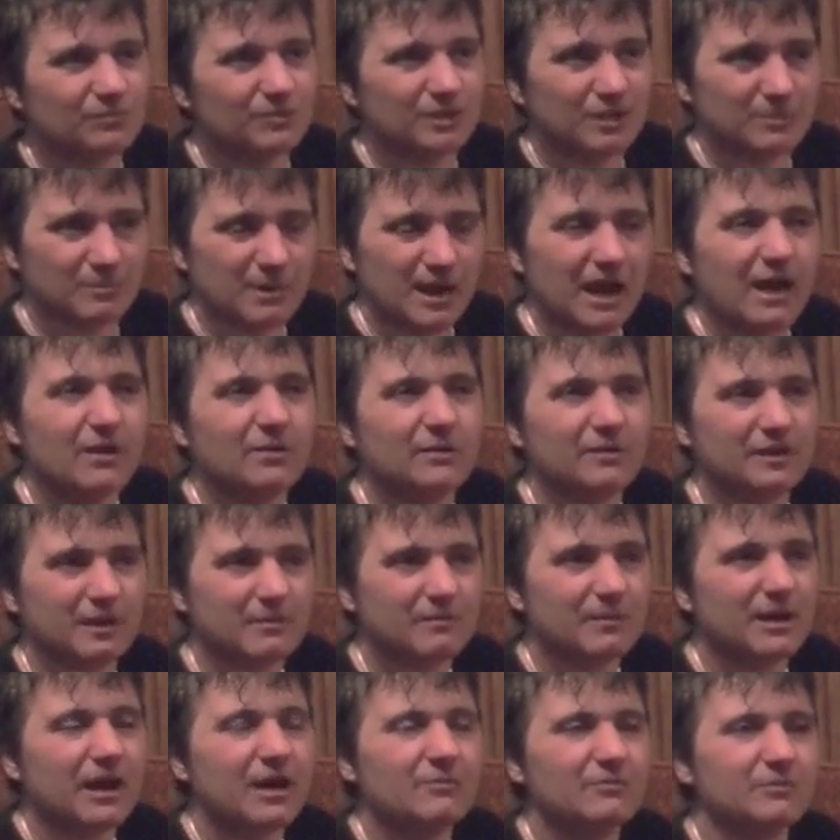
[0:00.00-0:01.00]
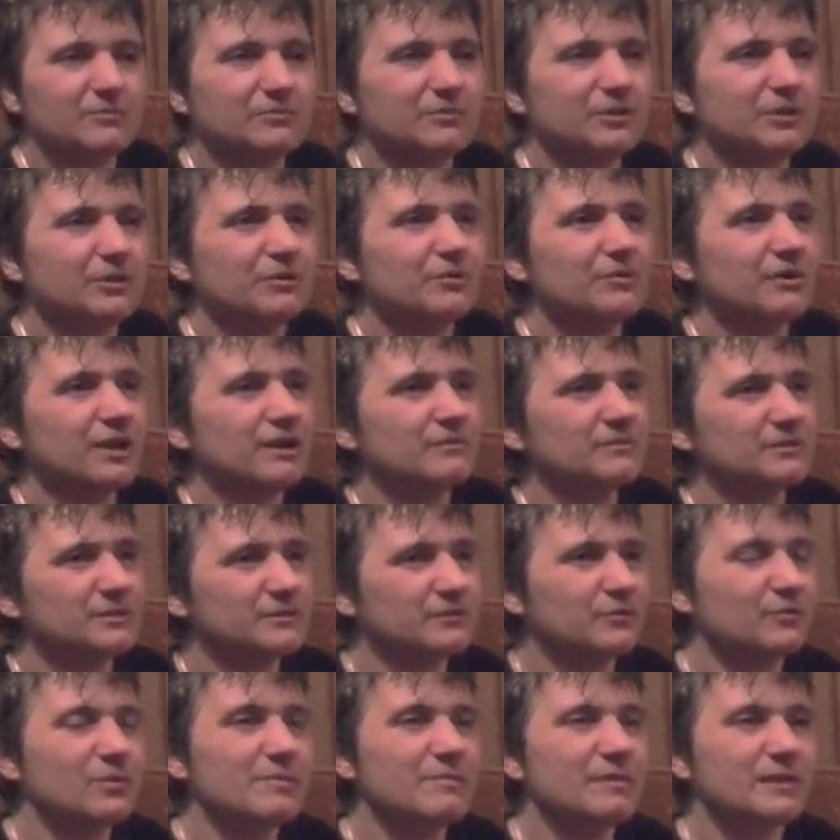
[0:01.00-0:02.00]
the, empower the empowerment programs
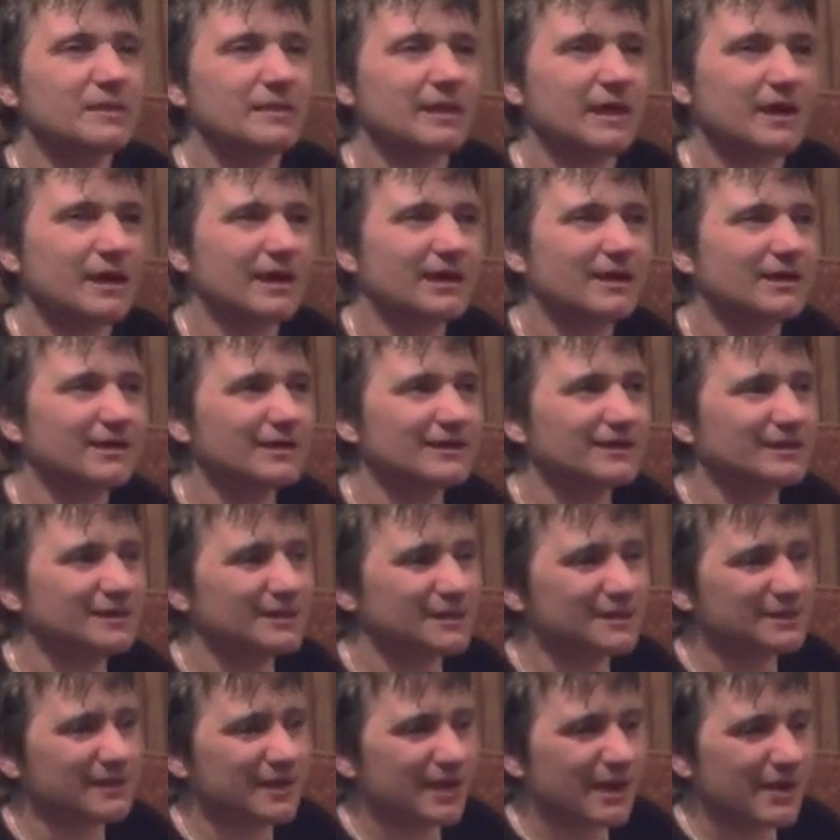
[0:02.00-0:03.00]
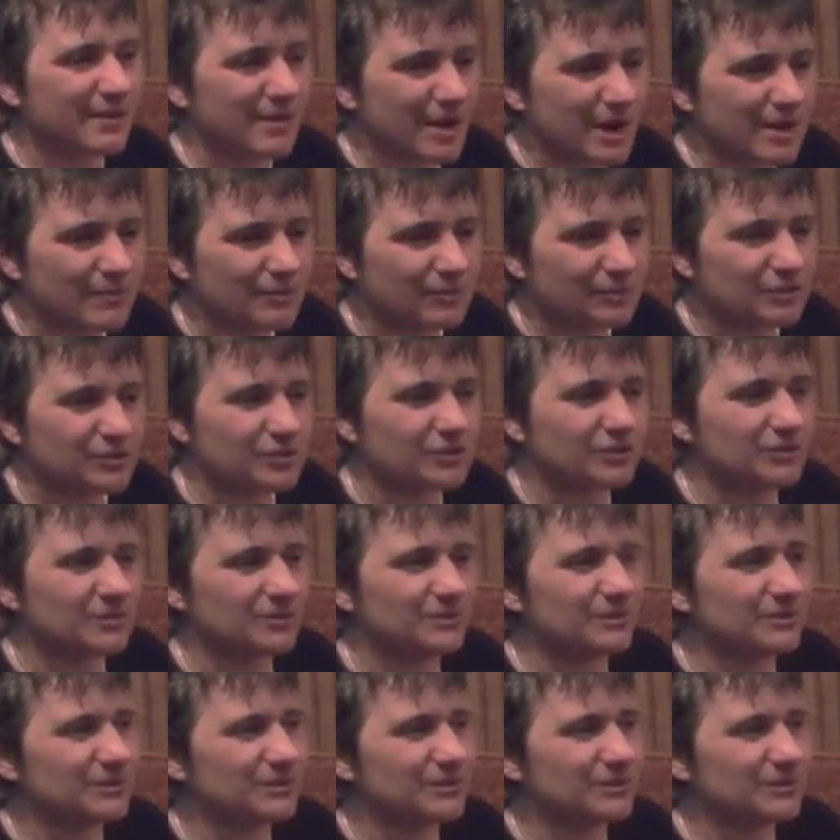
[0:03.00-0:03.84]
for women there, they are able to